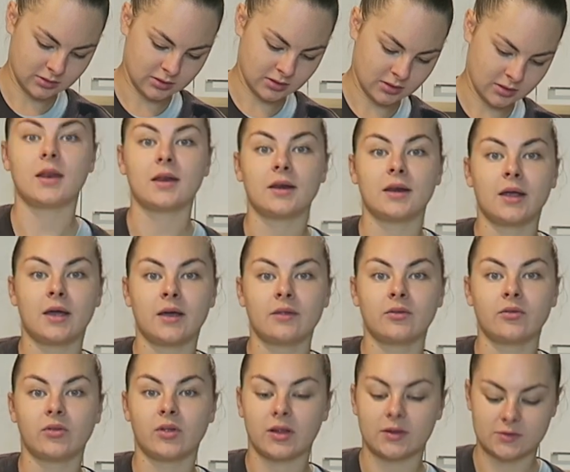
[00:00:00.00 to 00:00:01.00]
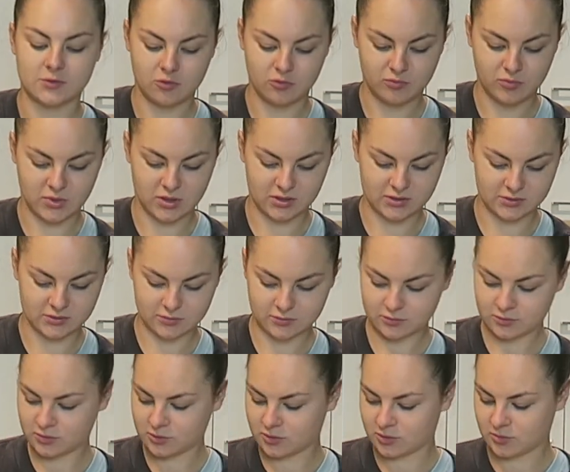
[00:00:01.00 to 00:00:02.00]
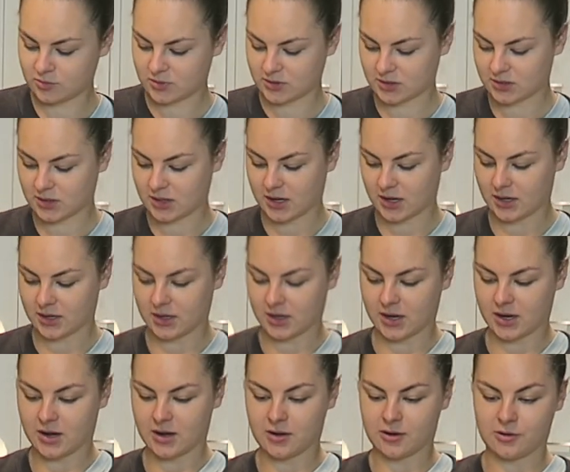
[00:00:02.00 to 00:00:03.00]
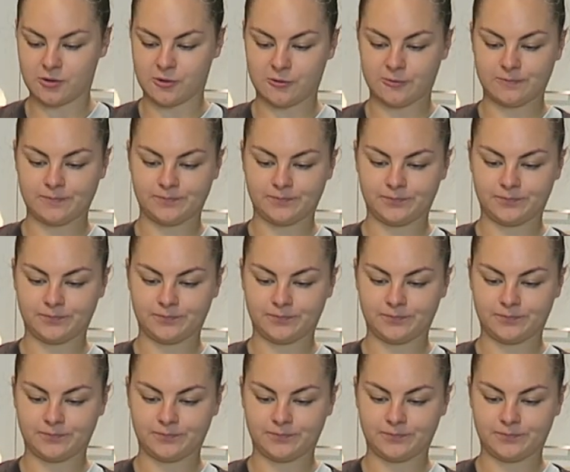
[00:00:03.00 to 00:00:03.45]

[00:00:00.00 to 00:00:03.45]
And now that that's all mixed through, we can add our